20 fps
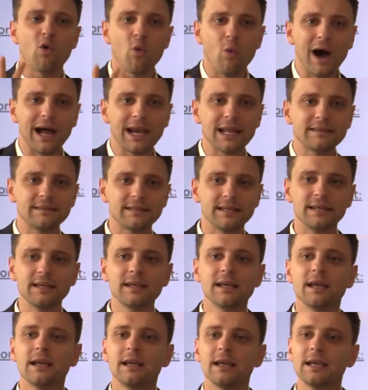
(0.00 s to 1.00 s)

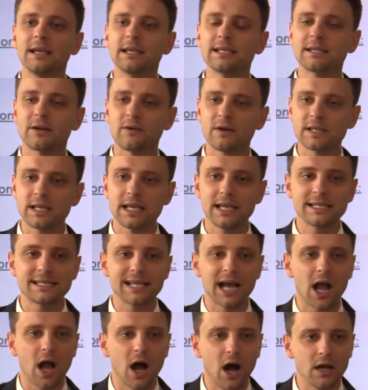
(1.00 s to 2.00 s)
Quality is
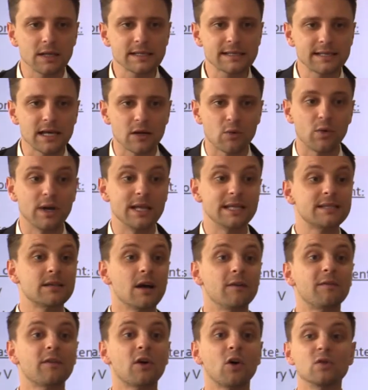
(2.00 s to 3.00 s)
a
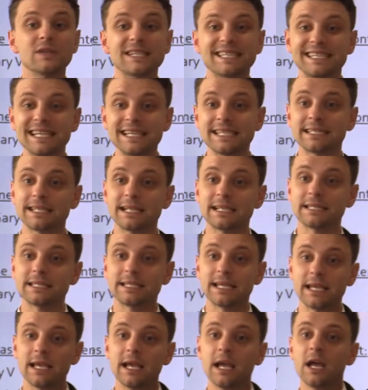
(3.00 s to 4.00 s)
consequence of
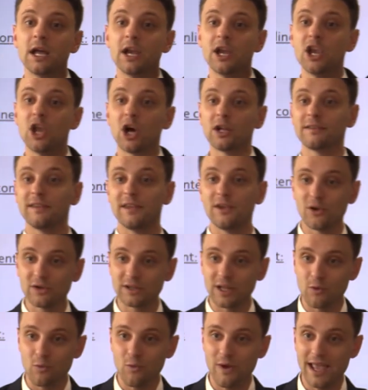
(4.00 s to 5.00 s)
consistency, not the
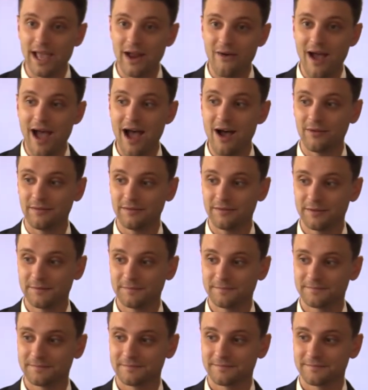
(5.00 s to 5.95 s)
other way around.